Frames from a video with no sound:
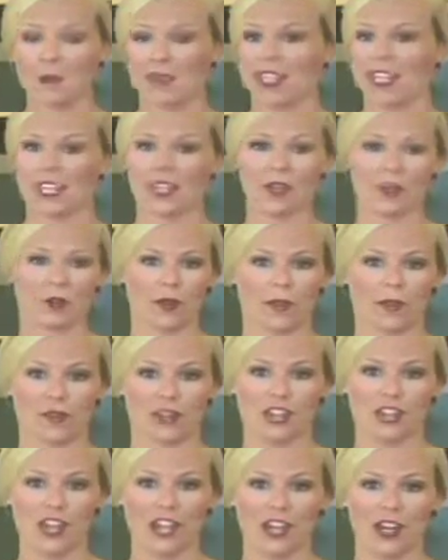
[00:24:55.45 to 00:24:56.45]
get it in the
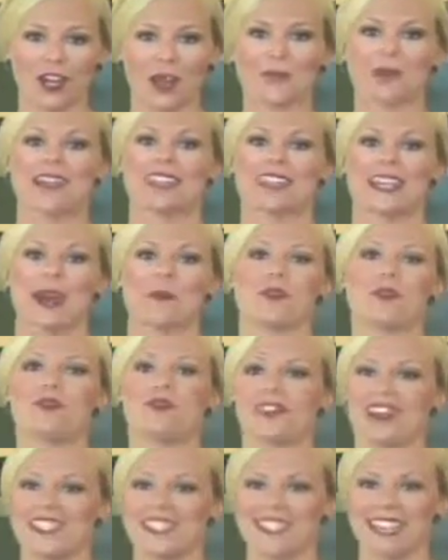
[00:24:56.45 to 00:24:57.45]
refrigerator, and by the time your
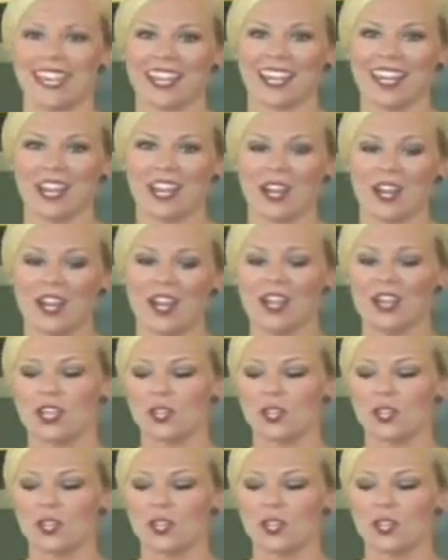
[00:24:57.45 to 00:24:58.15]
friends get here,